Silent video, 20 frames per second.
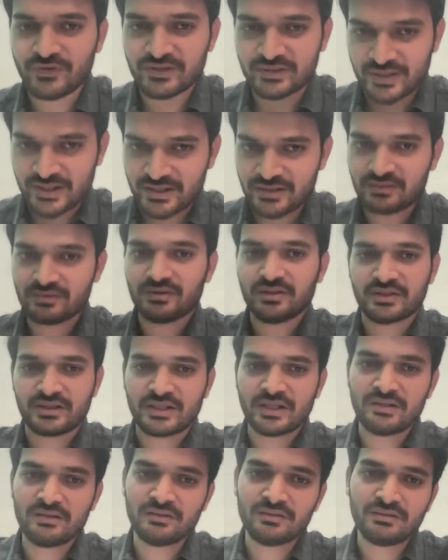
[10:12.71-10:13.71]
and then it
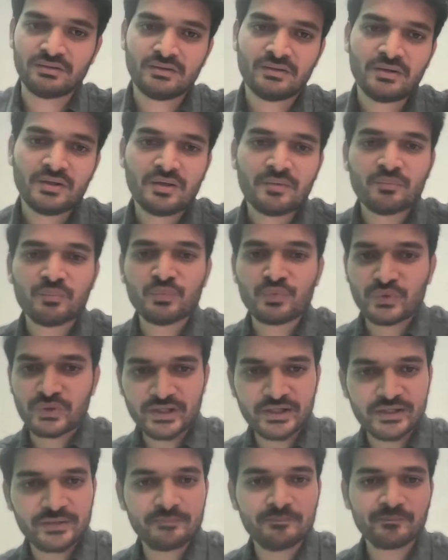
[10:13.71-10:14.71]
can move ahead.